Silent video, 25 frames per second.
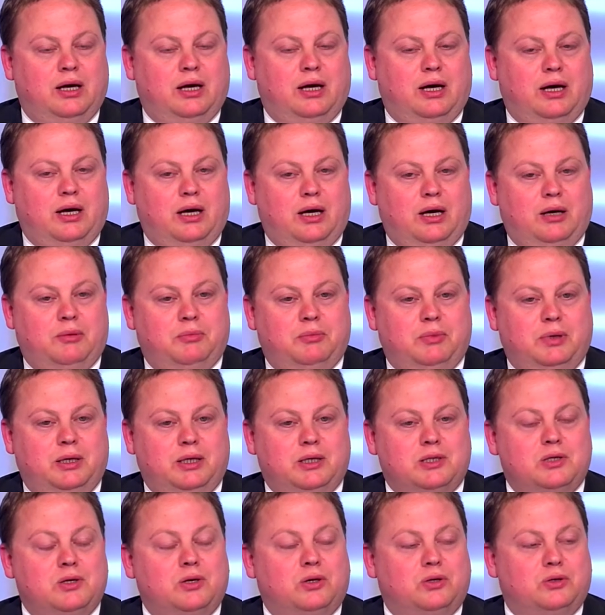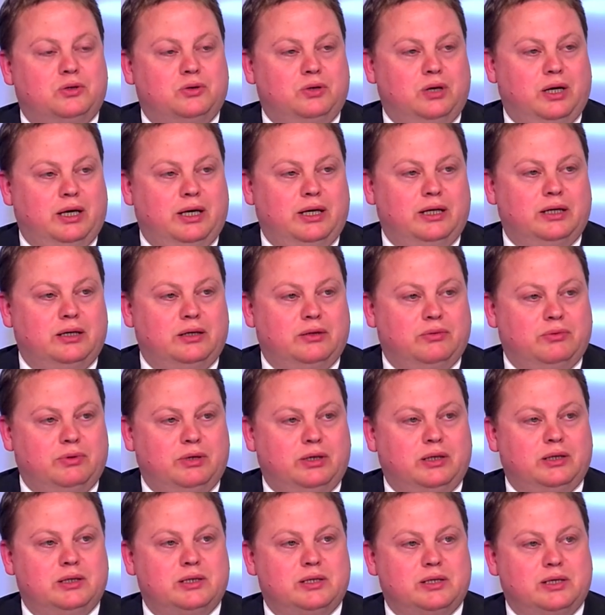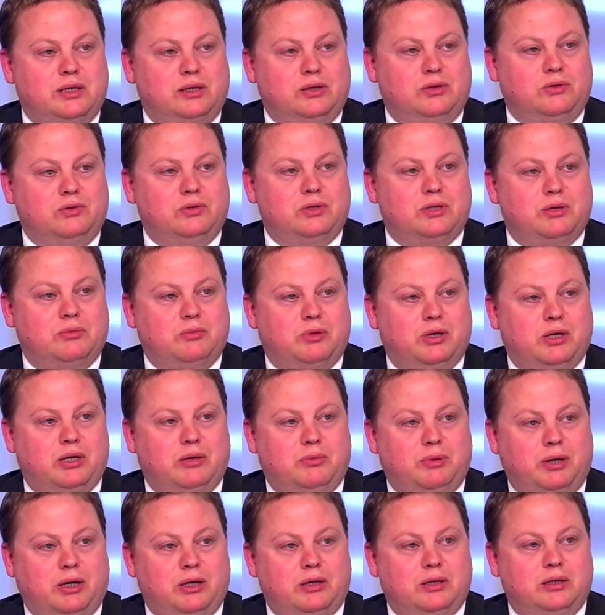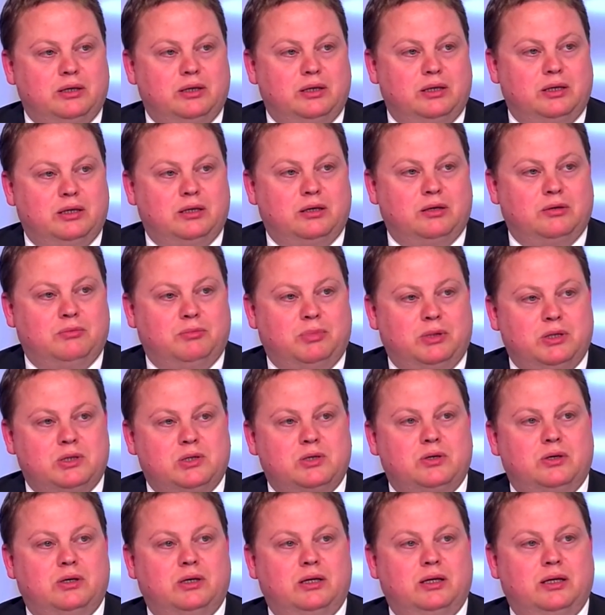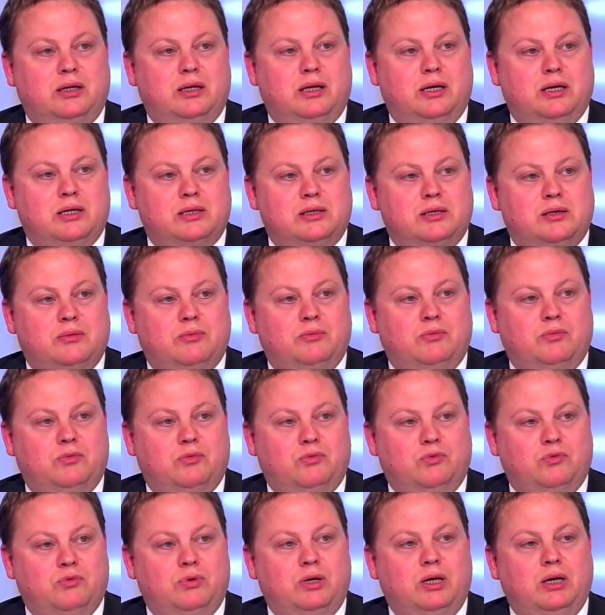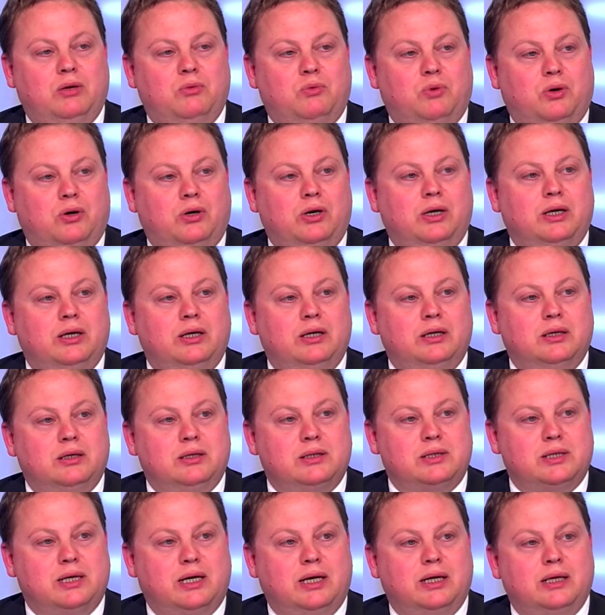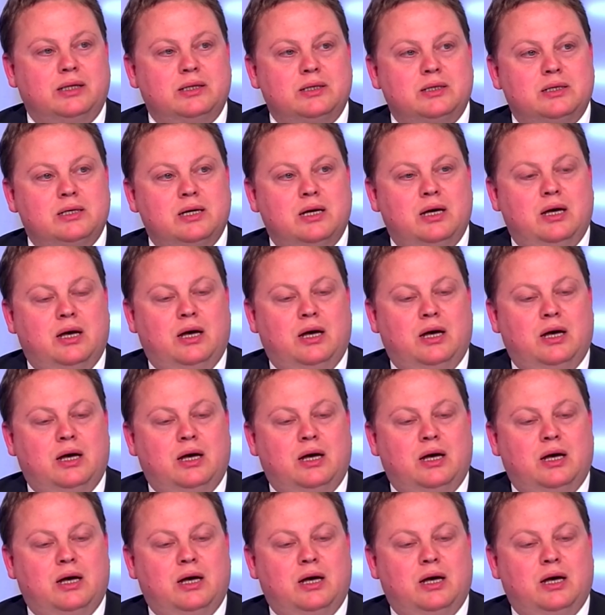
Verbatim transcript: Um, it's not too late. We can still do something about it, uh, but certainly there are some really worrying signs